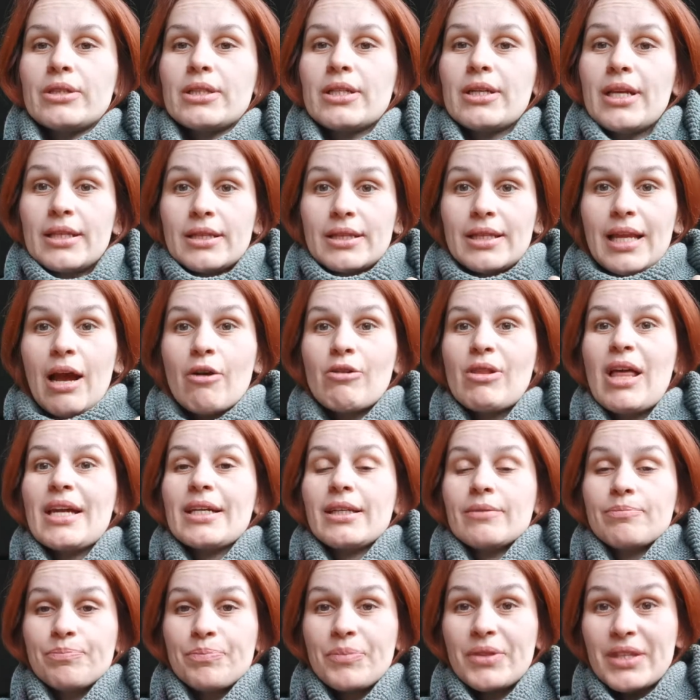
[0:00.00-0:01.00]
right now
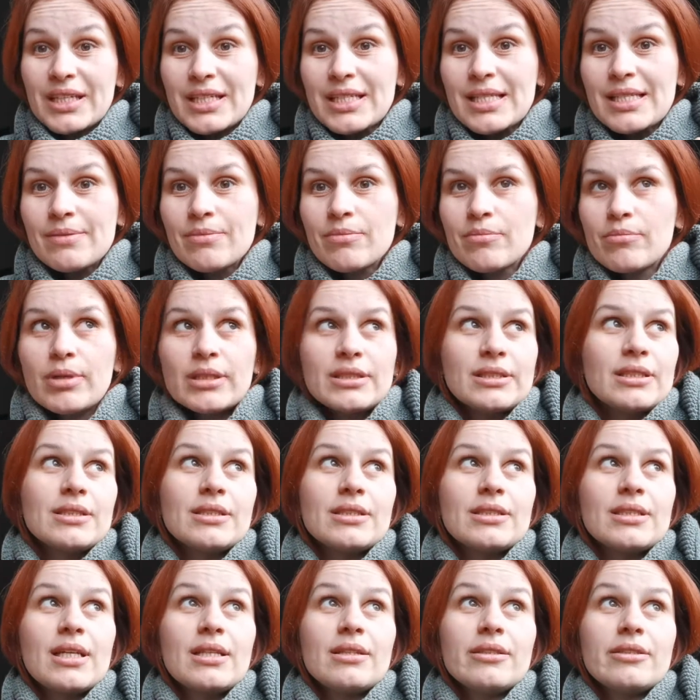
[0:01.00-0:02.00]
like this, but
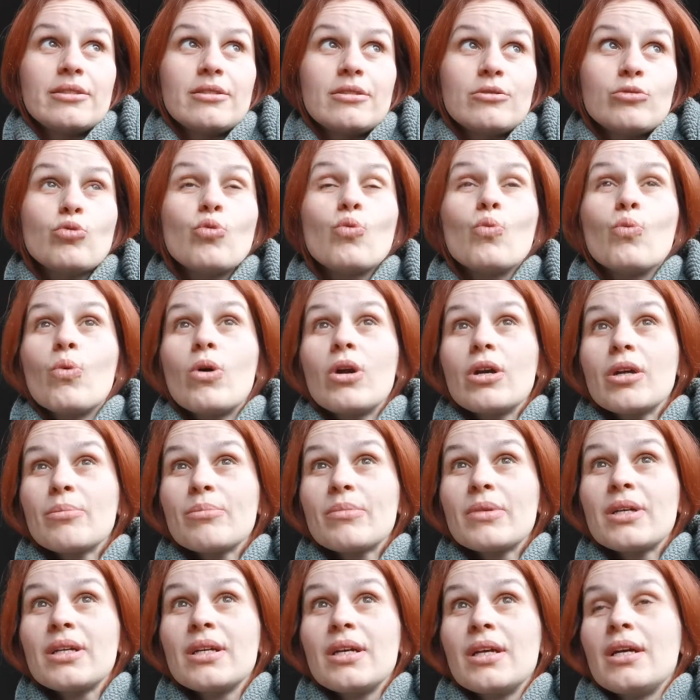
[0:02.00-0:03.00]
it's a little too
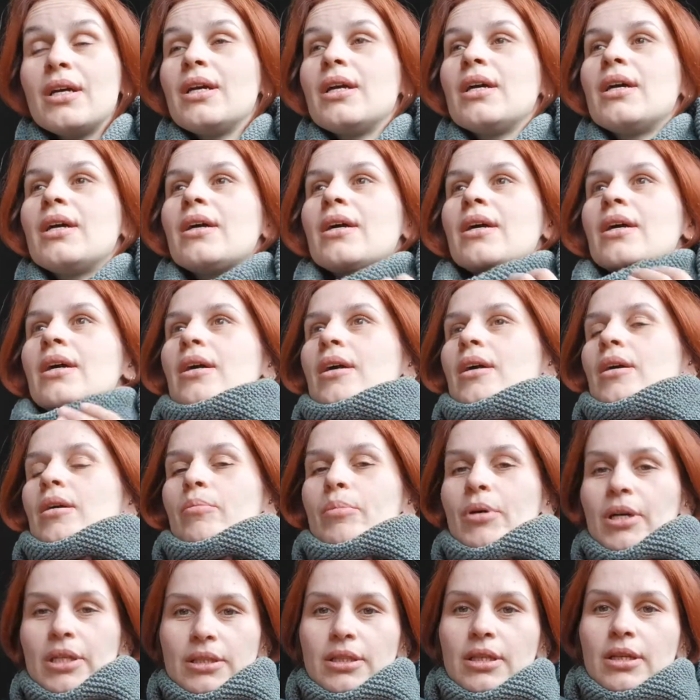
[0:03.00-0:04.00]
warm.
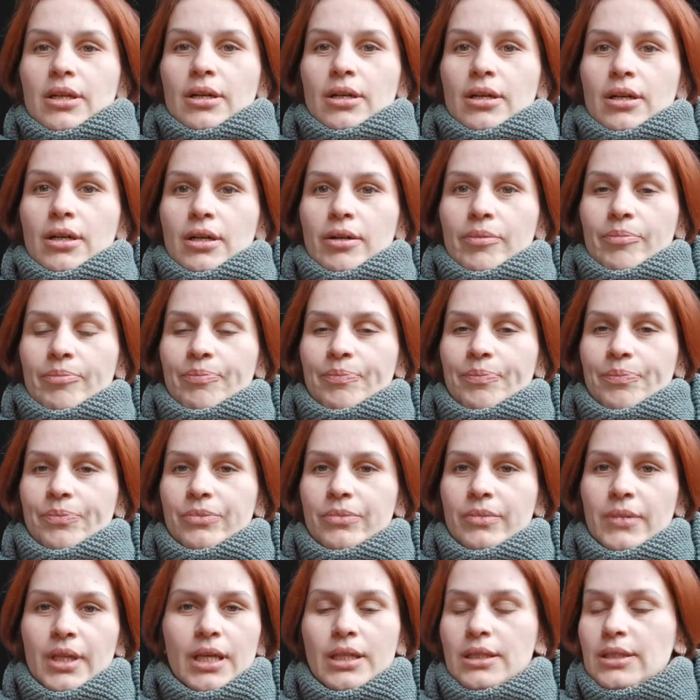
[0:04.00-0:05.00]
But
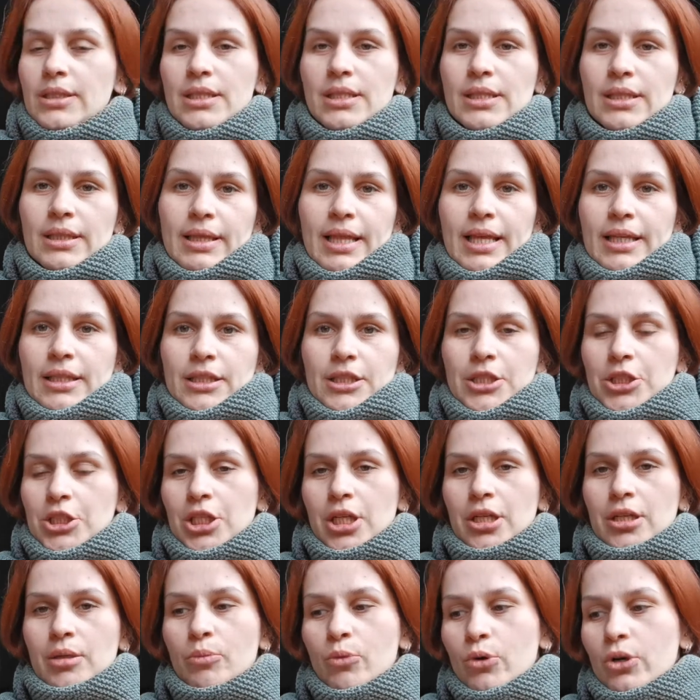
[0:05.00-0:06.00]
it isn't that
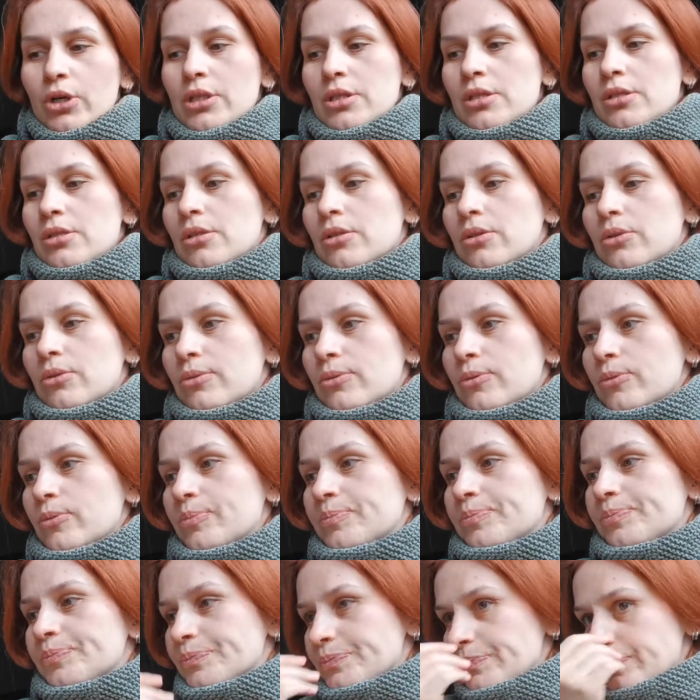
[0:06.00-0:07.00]
itchy anymore,
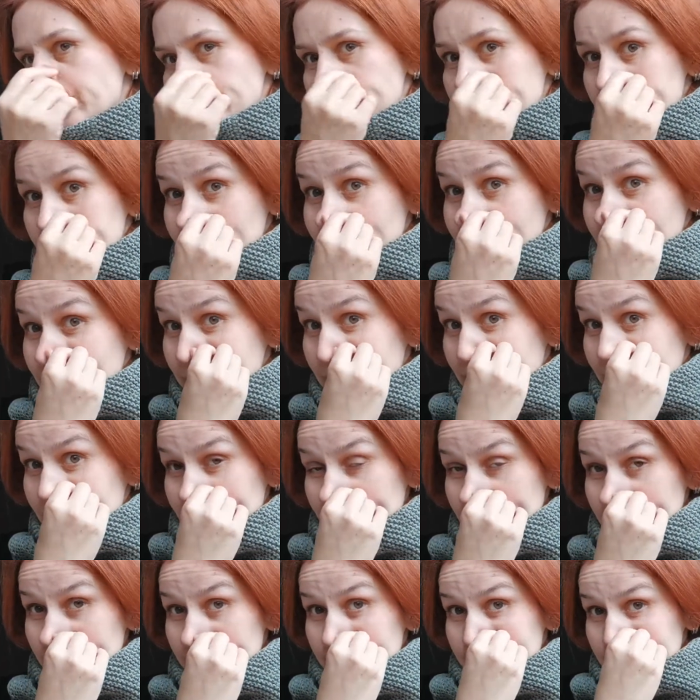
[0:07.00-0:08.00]
so
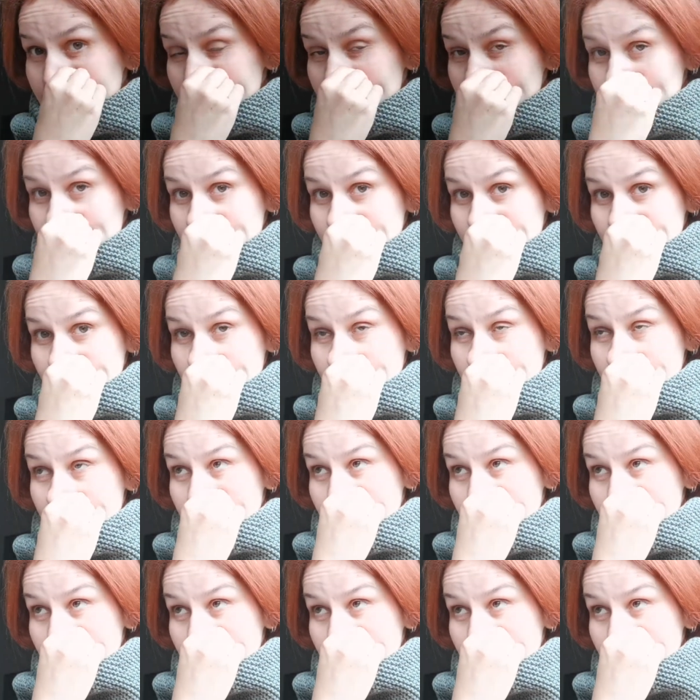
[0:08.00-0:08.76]
since